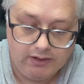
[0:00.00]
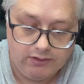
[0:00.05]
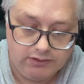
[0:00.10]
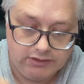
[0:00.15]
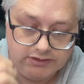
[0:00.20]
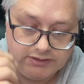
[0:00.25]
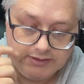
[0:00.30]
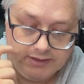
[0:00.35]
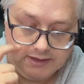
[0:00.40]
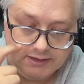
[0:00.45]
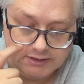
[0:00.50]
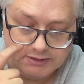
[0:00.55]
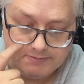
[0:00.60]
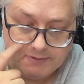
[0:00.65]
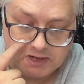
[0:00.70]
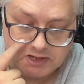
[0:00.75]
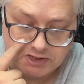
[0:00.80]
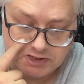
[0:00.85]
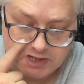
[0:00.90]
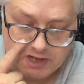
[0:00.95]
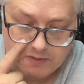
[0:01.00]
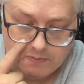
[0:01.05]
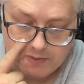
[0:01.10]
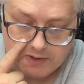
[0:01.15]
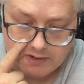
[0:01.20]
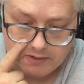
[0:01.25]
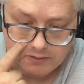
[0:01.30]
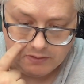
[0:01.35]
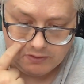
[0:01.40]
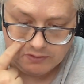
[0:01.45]
honestly, especially
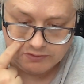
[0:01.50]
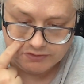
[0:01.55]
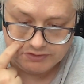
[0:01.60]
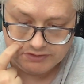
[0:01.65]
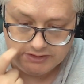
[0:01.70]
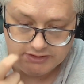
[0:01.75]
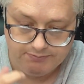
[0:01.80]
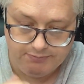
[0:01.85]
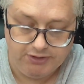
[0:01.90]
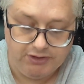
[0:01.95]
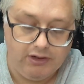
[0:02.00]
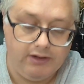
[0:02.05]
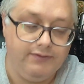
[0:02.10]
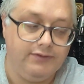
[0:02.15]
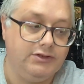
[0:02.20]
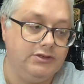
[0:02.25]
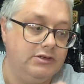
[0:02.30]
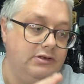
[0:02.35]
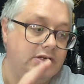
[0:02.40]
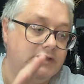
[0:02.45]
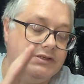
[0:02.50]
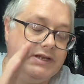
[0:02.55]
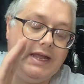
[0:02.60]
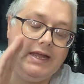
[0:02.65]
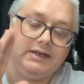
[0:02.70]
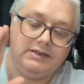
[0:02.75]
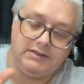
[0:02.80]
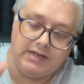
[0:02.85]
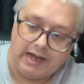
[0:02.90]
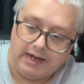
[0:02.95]
when the cost is spread over 2 years.
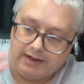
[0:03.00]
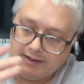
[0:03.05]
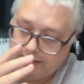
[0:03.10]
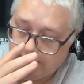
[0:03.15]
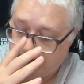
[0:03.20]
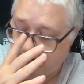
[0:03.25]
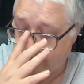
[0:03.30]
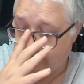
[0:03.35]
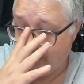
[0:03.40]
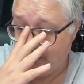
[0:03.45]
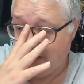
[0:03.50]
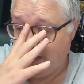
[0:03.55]
Exactly.